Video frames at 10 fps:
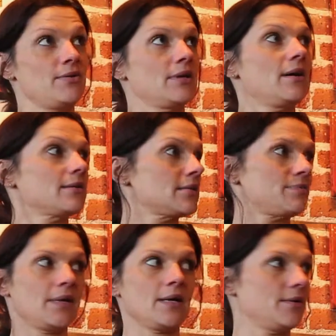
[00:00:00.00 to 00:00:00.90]
glass has
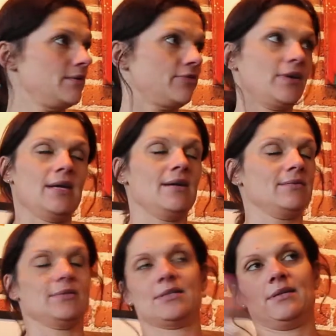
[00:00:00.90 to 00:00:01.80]
been going for
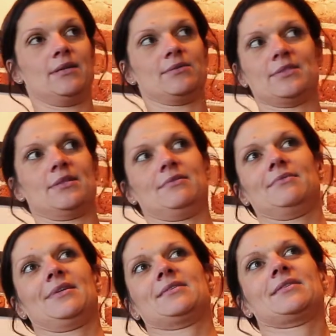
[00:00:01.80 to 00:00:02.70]
eons and eons, and
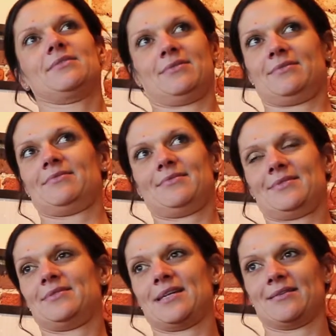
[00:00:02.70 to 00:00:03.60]
that's not
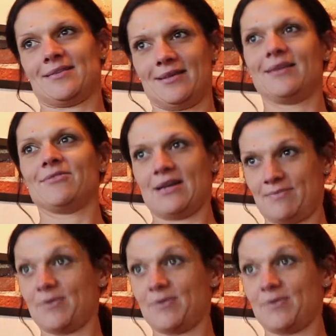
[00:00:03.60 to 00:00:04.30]
technically correct,